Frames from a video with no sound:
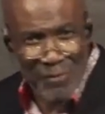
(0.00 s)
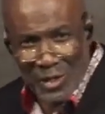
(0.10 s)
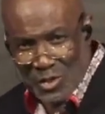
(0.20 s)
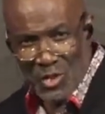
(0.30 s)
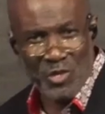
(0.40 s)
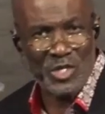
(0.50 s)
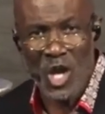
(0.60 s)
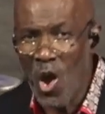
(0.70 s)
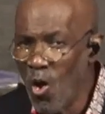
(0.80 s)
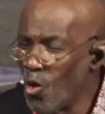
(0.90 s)
unto his
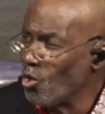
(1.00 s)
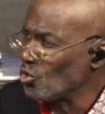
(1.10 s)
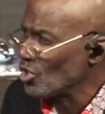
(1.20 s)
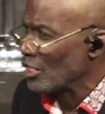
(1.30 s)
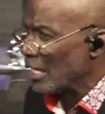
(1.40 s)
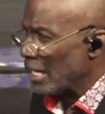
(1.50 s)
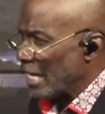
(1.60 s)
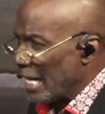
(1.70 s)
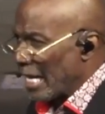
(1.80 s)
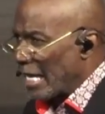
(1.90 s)
own,
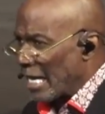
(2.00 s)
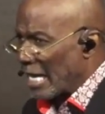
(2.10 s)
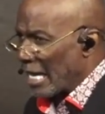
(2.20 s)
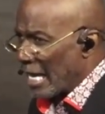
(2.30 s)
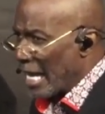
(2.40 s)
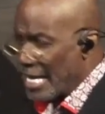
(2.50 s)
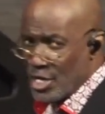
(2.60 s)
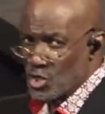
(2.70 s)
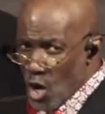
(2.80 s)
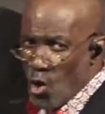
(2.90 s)
and
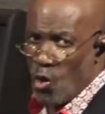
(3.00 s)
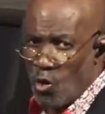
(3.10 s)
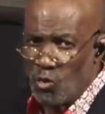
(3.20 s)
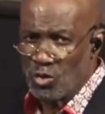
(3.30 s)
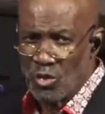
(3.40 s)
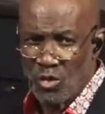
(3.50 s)
his own